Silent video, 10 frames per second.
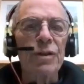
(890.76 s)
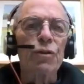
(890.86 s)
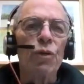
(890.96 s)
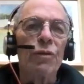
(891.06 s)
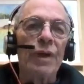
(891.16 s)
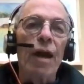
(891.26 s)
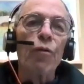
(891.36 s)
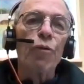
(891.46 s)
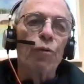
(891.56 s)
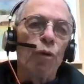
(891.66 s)
is sort of an
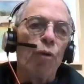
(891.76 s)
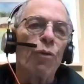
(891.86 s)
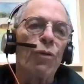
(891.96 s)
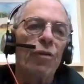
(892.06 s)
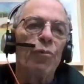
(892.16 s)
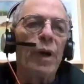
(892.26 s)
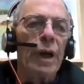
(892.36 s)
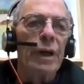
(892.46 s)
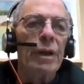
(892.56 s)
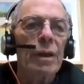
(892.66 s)
outgrowth of
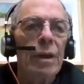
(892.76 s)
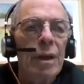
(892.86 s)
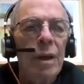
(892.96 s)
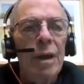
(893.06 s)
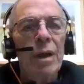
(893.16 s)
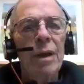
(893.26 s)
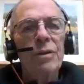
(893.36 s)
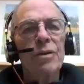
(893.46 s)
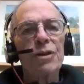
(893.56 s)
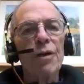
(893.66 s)
my
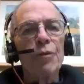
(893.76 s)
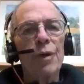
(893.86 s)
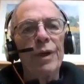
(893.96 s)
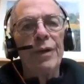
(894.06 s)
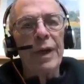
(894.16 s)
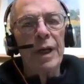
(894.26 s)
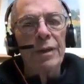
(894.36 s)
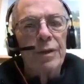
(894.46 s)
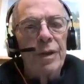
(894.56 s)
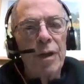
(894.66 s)
discovery
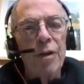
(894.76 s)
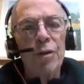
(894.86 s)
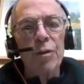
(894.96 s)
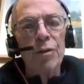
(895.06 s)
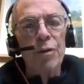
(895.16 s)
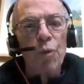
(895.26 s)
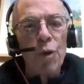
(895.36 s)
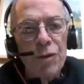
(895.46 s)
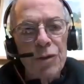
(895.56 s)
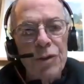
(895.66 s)
that the
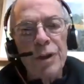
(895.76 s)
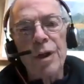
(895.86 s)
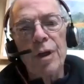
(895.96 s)
worst